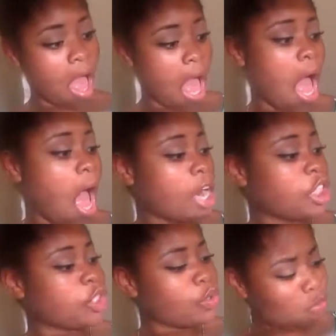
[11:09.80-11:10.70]
One
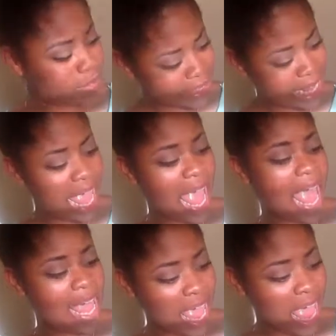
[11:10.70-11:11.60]
Tuesday
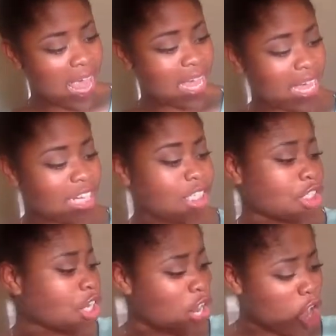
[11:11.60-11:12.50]
and
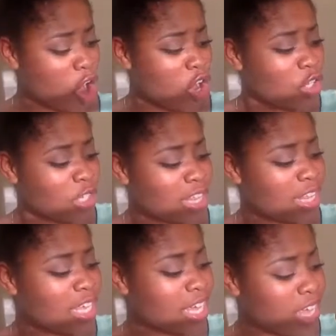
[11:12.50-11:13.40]
a
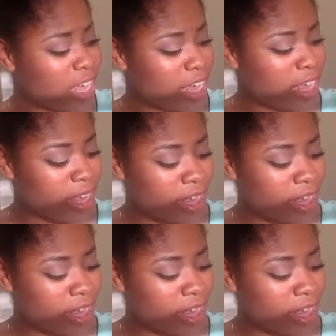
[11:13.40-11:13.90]
granny